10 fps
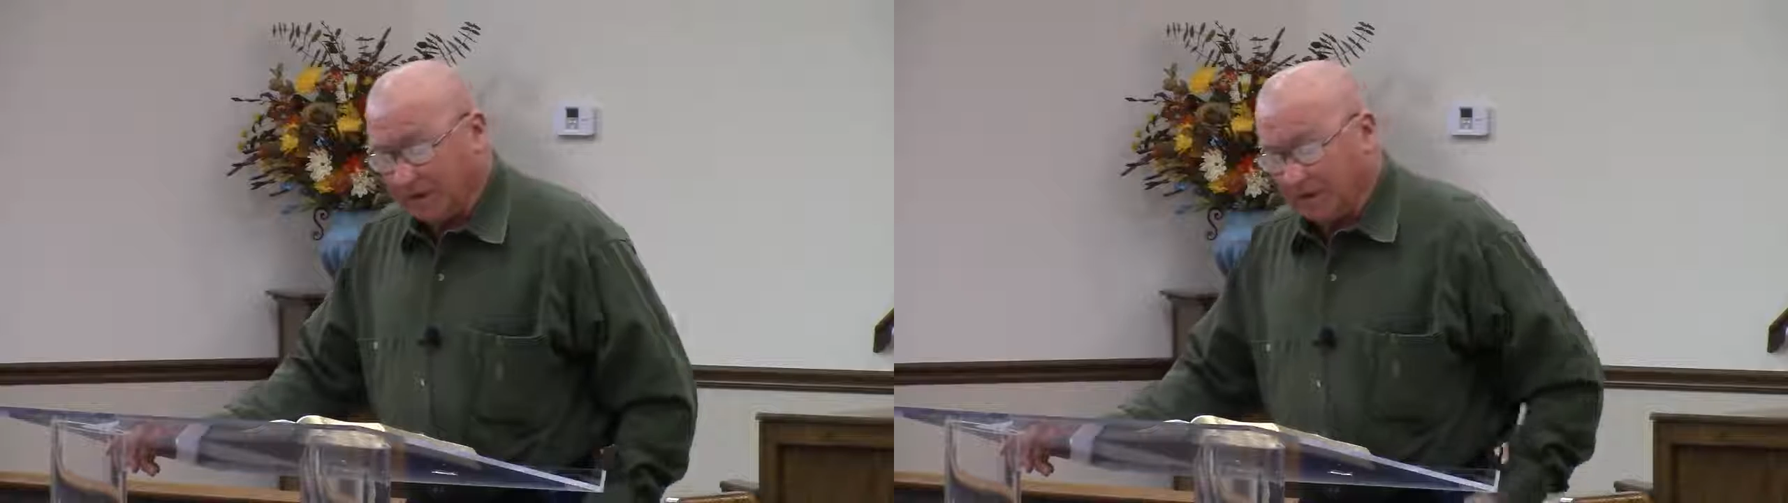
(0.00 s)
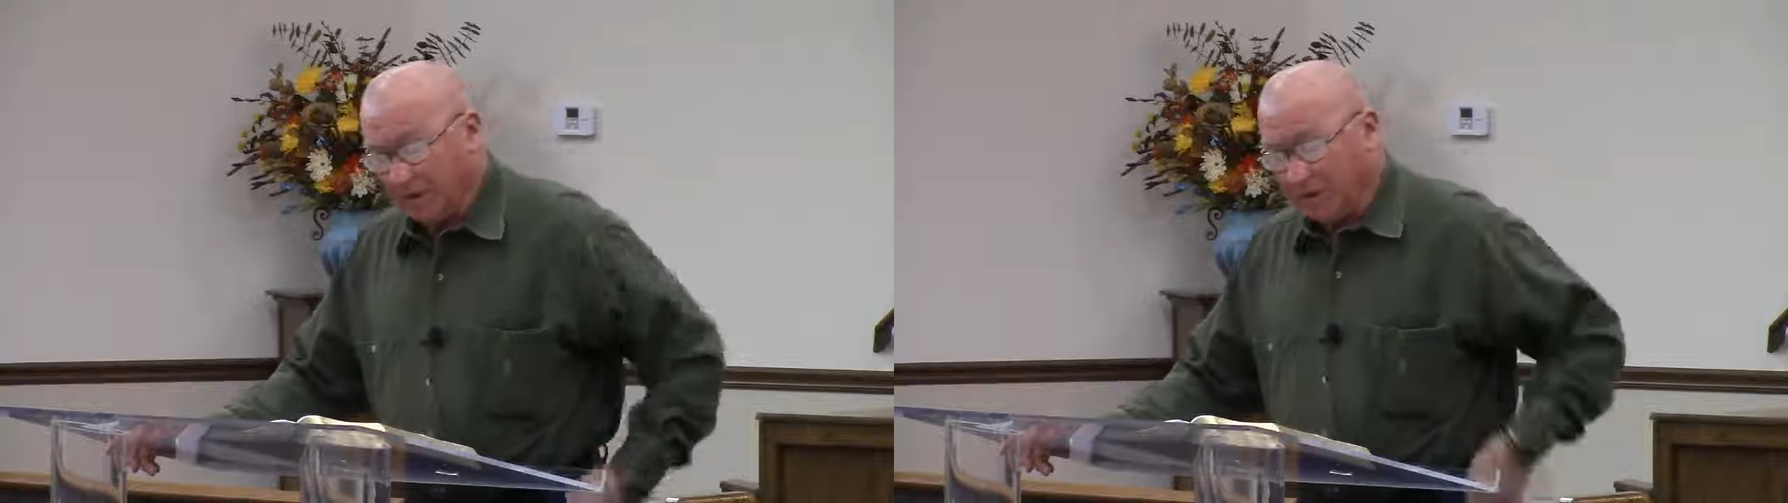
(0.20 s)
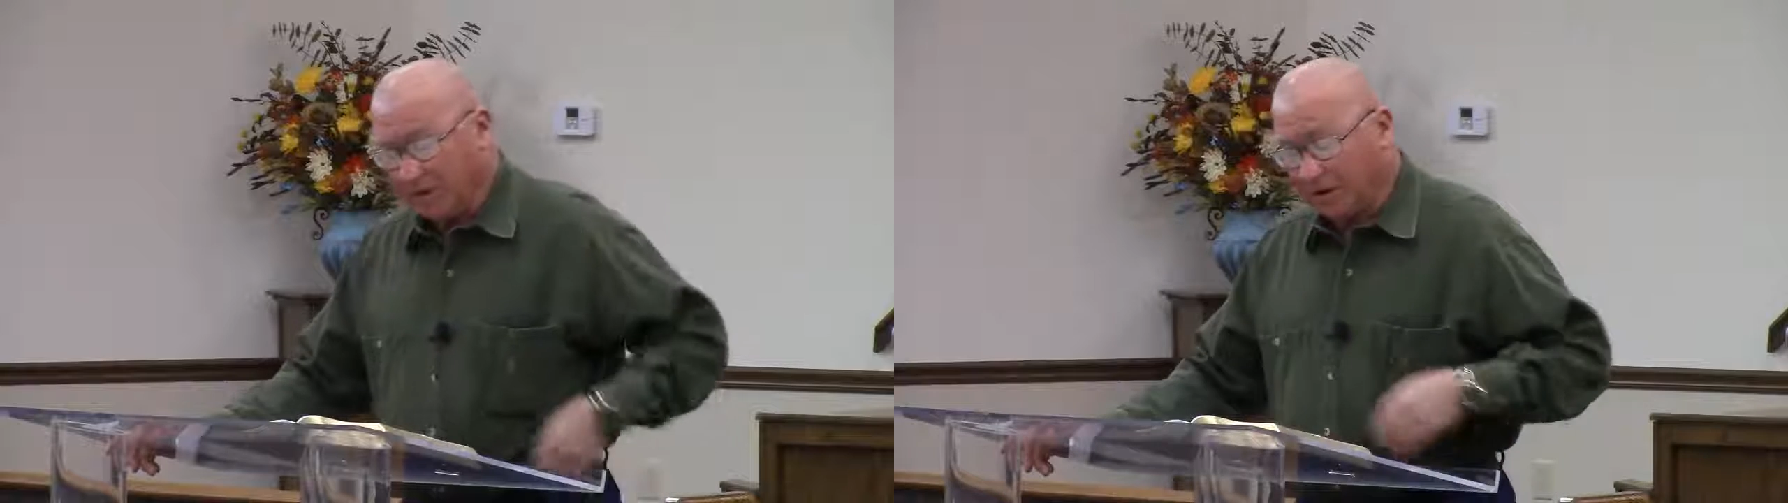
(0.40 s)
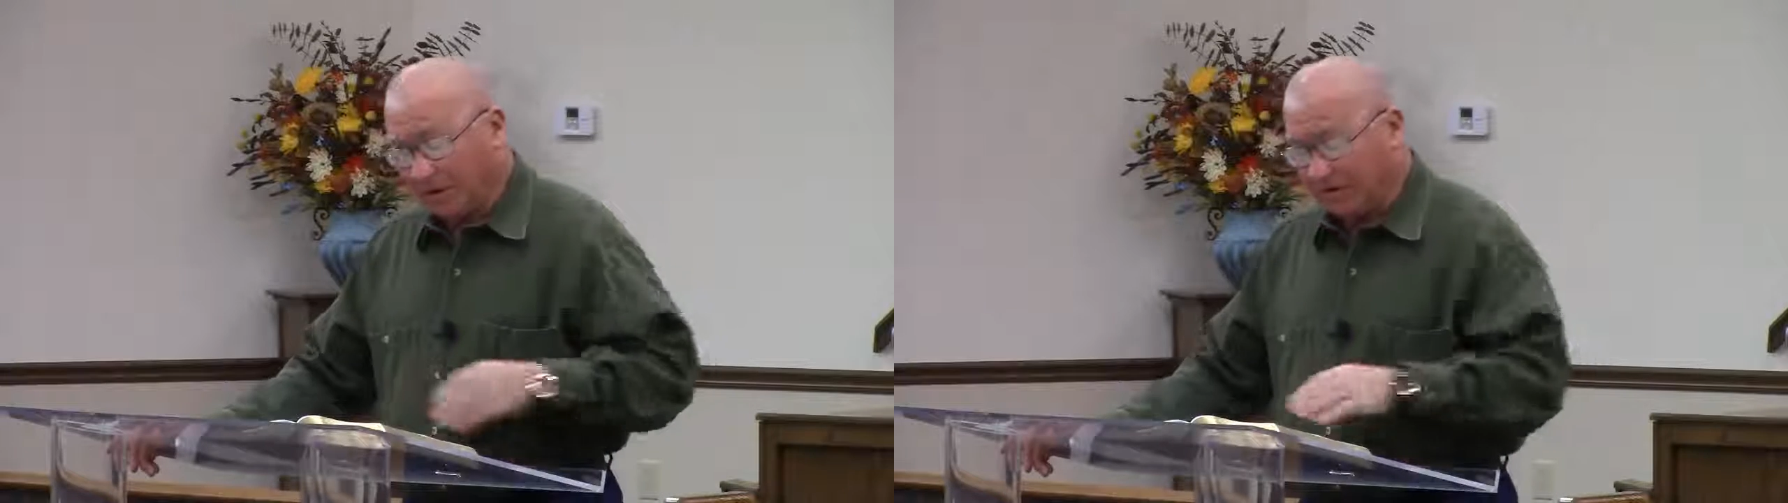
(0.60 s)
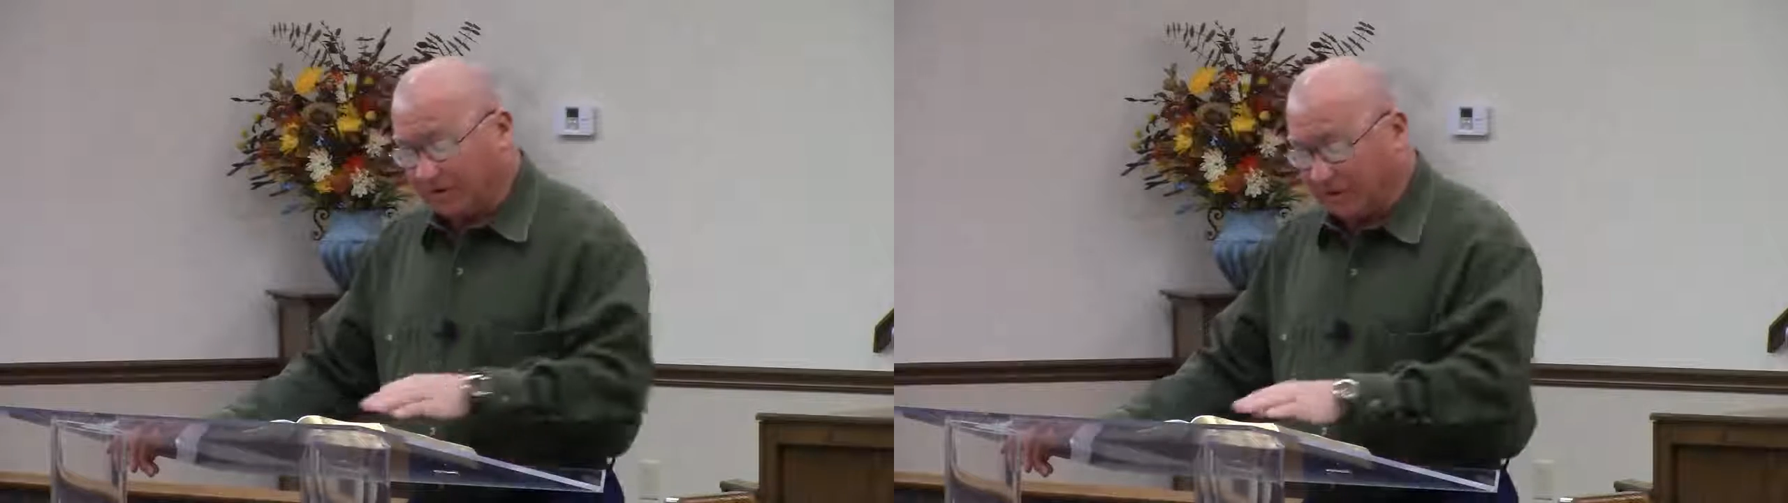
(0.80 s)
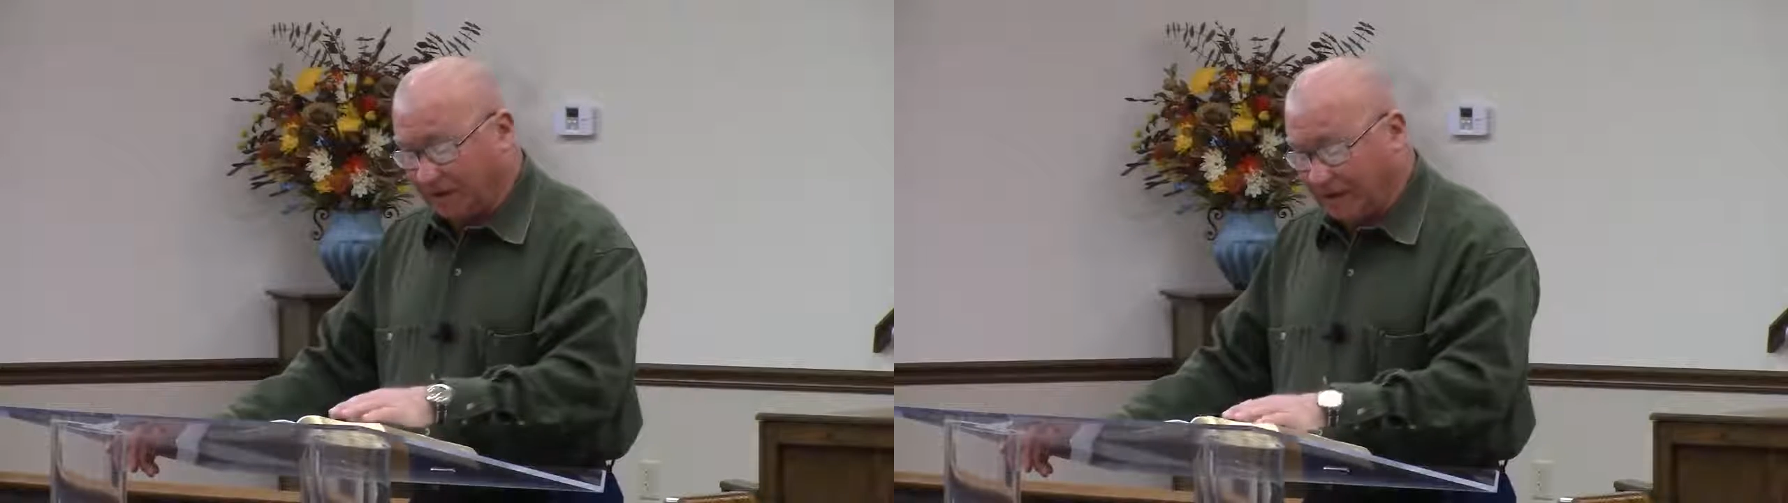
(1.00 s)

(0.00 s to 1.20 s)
We're to live our